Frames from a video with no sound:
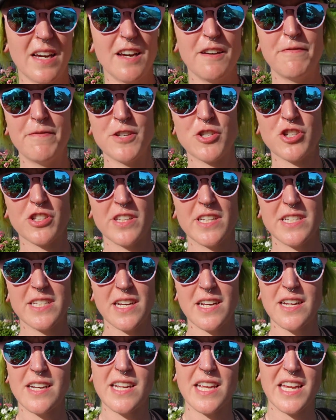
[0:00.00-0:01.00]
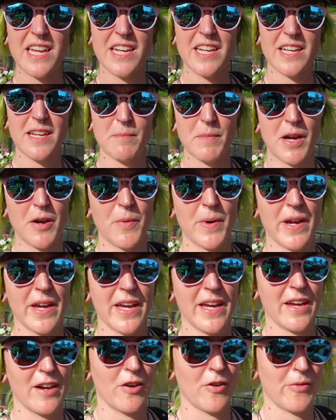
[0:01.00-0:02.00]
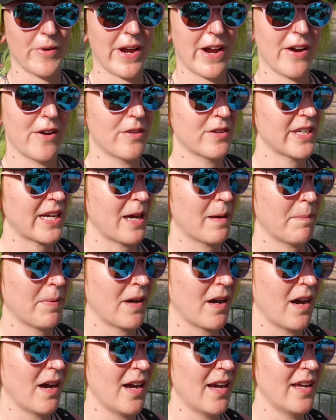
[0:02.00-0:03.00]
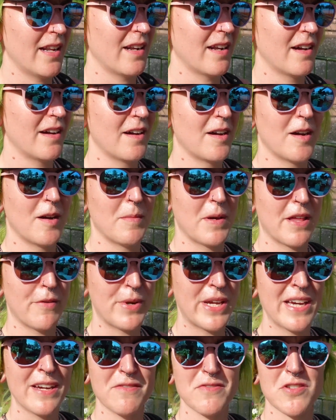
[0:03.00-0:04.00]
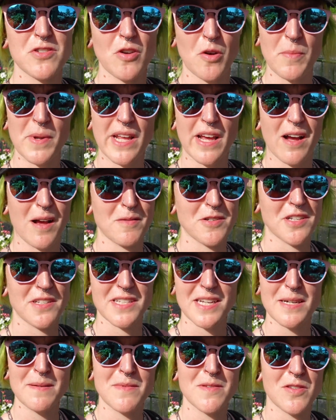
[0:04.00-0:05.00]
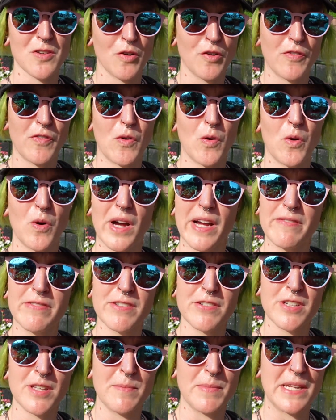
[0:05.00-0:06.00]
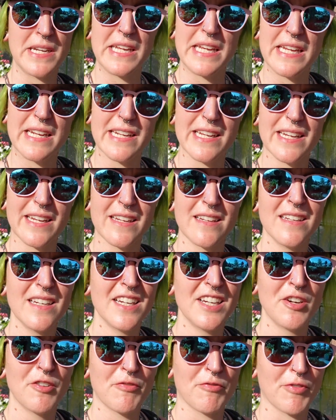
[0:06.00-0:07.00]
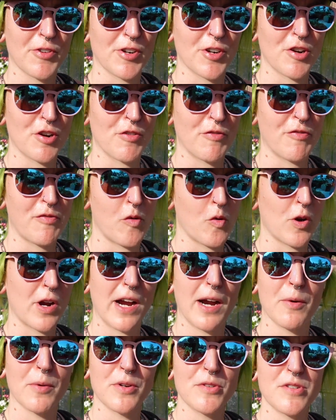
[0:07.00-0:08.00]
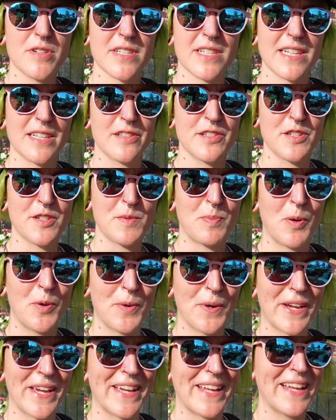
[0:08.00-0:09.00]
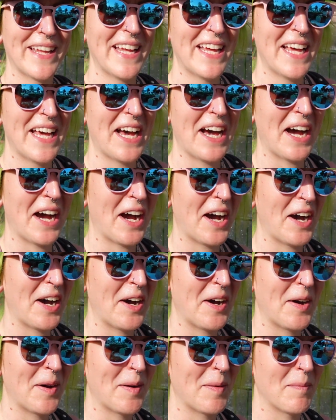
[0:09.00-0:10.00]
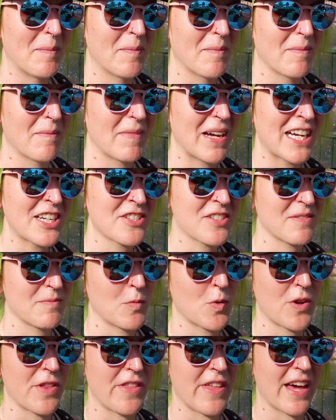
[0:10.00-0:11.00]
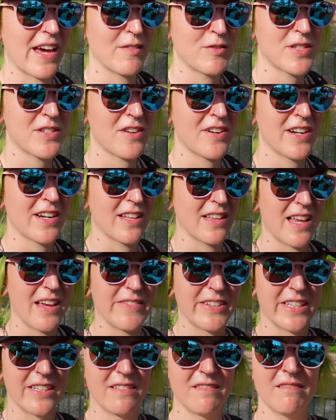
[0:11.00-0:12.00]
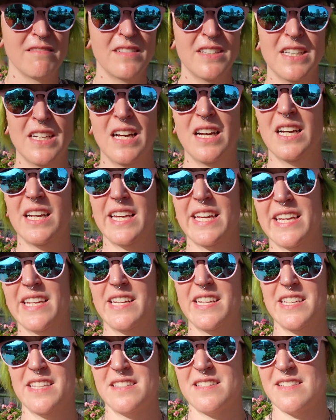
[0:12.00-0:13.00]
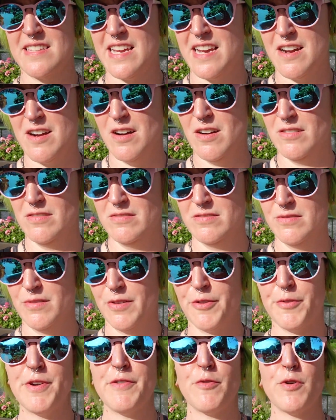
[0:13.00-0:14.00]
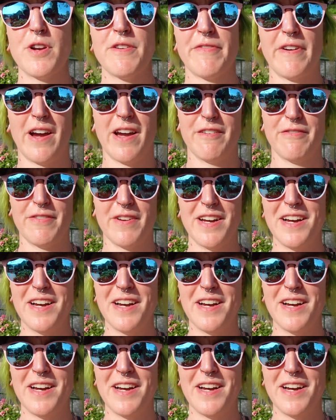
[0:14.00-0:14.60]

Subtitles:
Officially done eating my way around EPCOT. We have so many options. I'm so full. I've literally been eating for 4 hours at this point. Actually more than that. We started at 11 and it's now 3:45.